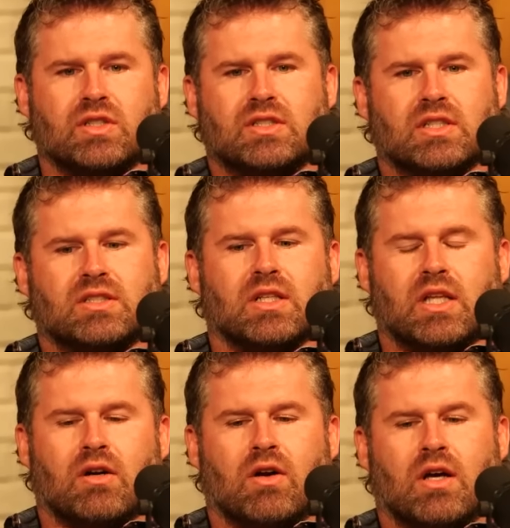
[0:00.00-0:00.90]
assistant
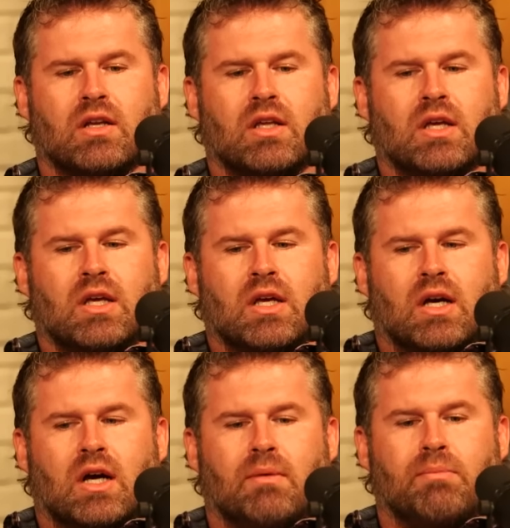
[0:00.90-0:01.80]
later on.
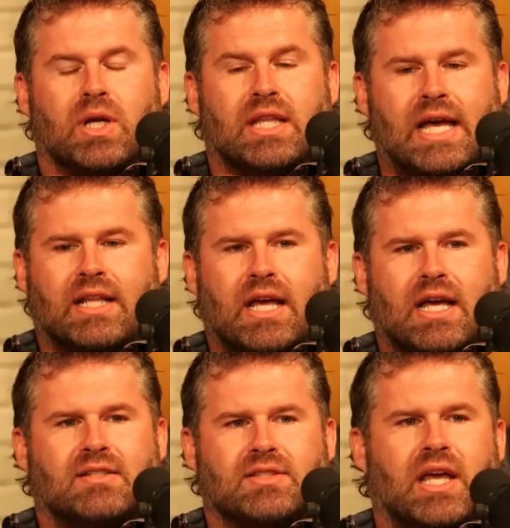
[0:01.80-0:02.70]
But that
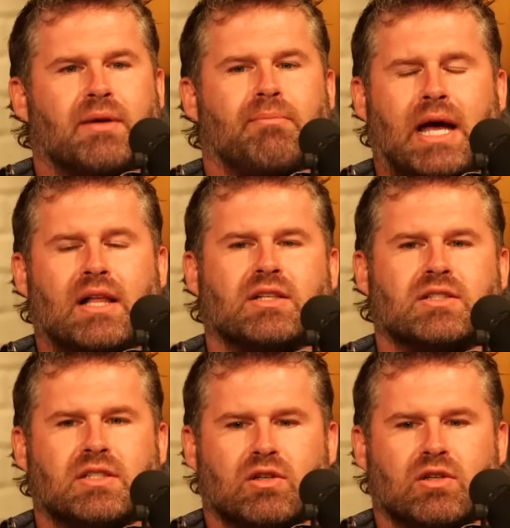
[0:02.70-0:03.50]
guy sang ballads,